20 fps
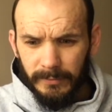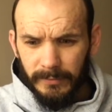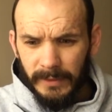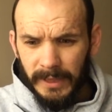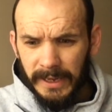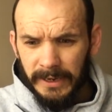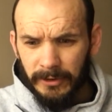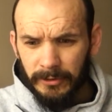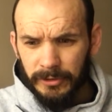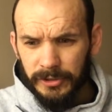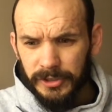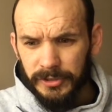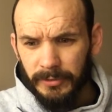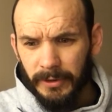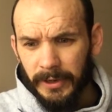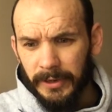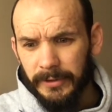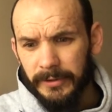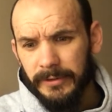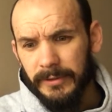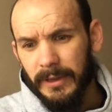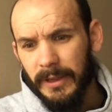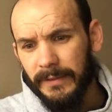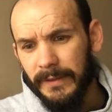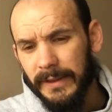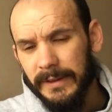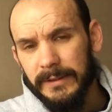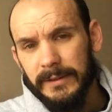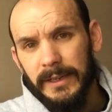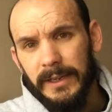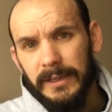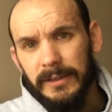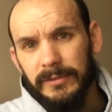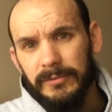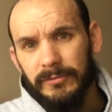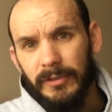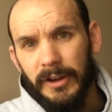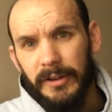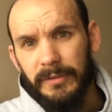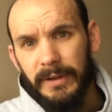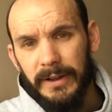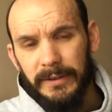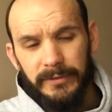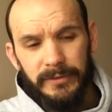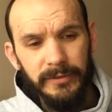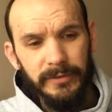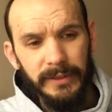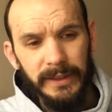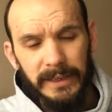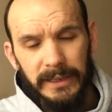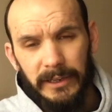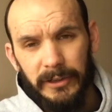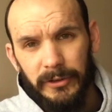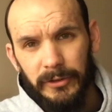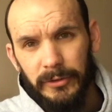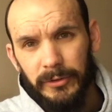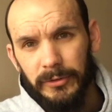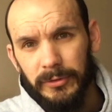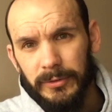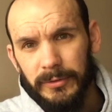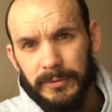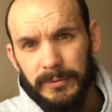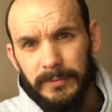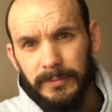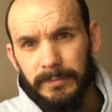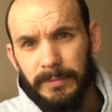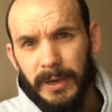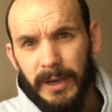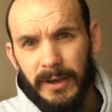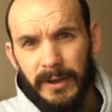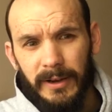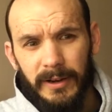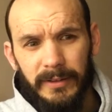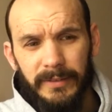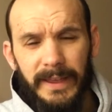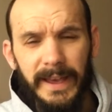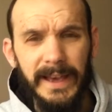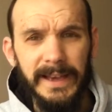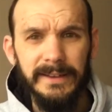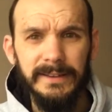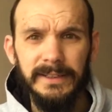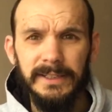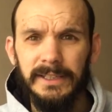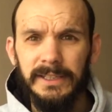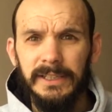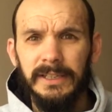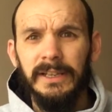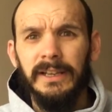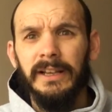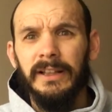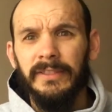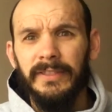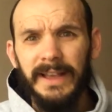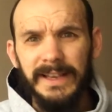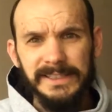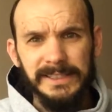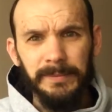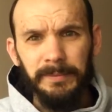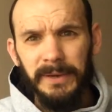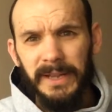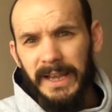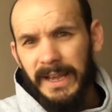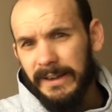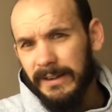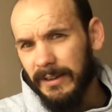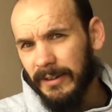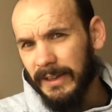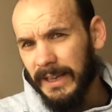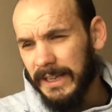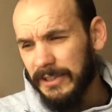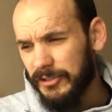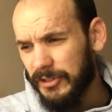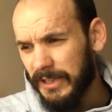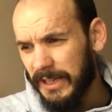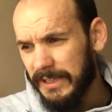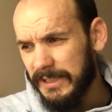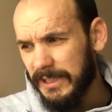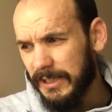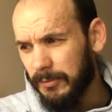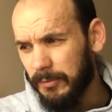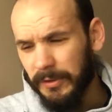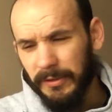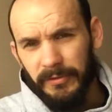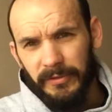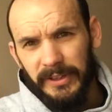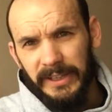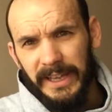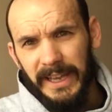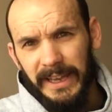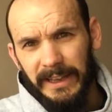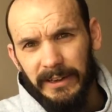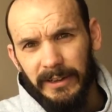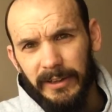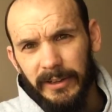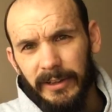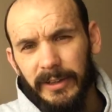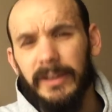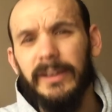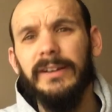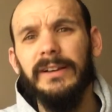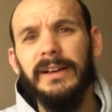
head across the road, and then run around the local park there. That's the plan. I'll catch you later with the kit look.